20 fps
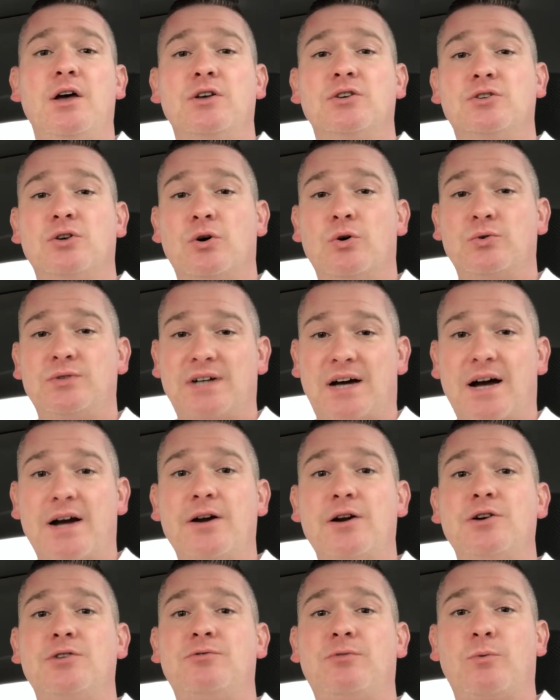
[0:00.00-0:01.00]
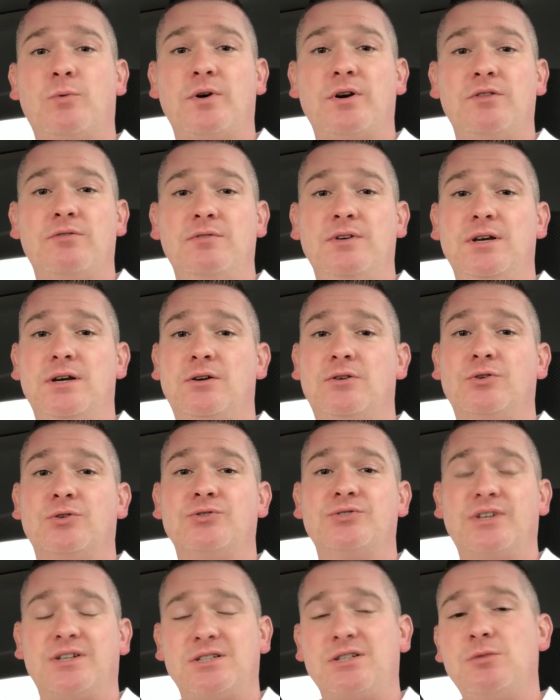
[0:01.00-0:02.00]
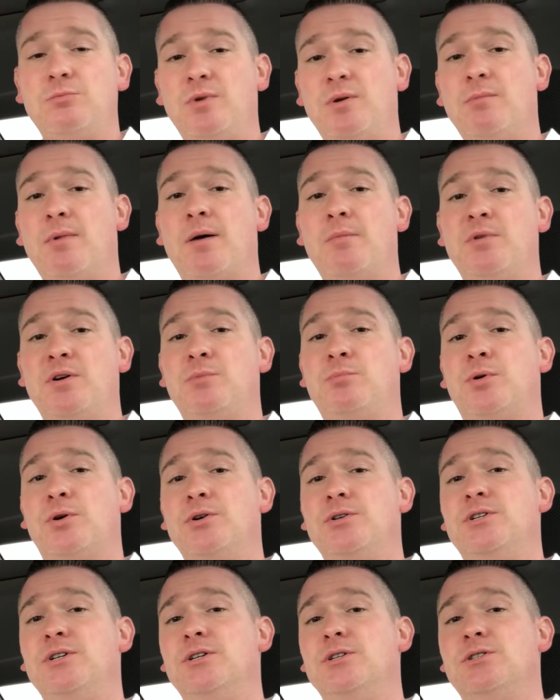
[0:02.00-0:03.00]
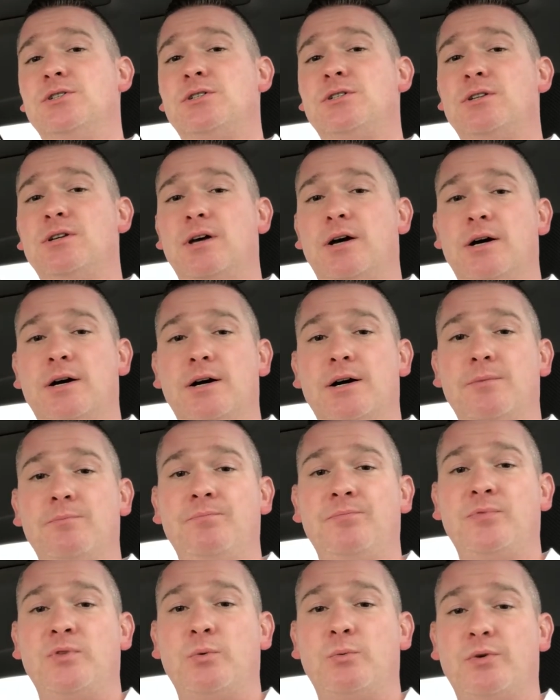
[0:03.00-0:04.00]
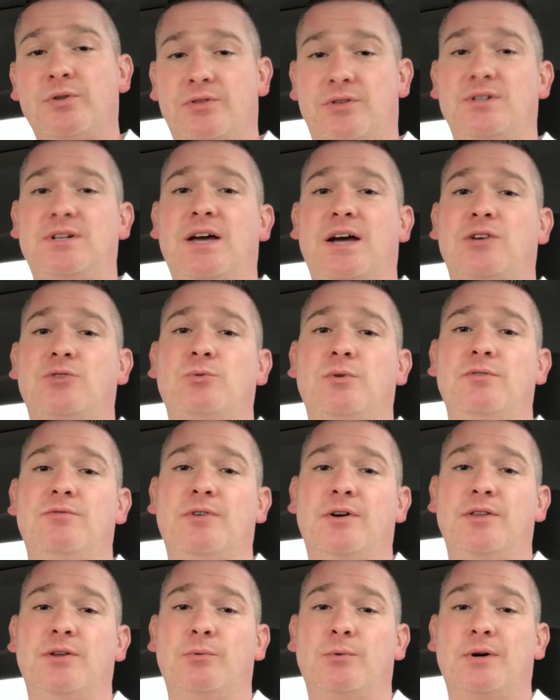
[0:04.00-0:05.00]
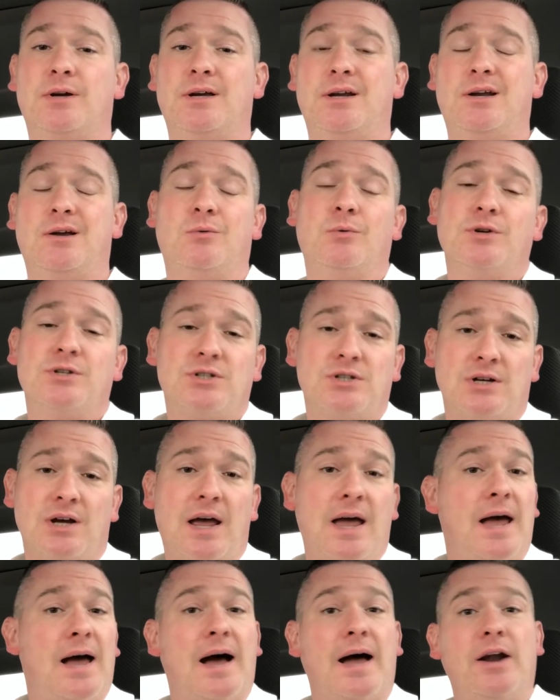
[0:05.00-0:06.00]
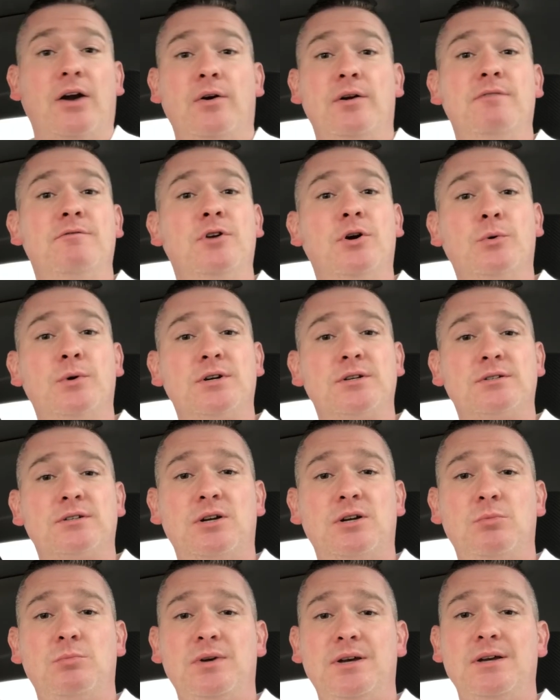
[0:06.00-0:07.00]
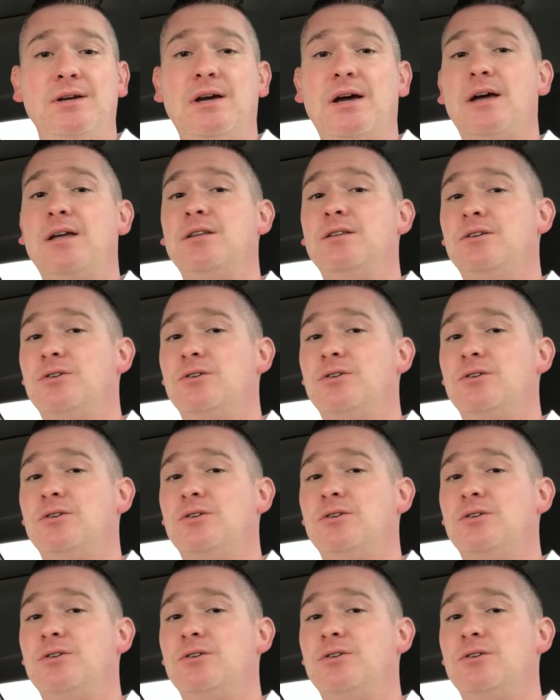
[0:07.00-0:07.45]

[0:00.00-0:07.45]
So tires for one of the vehicles, that's going to be my big purchase with the tax refund that we're getting, which I don't even know what to be yet.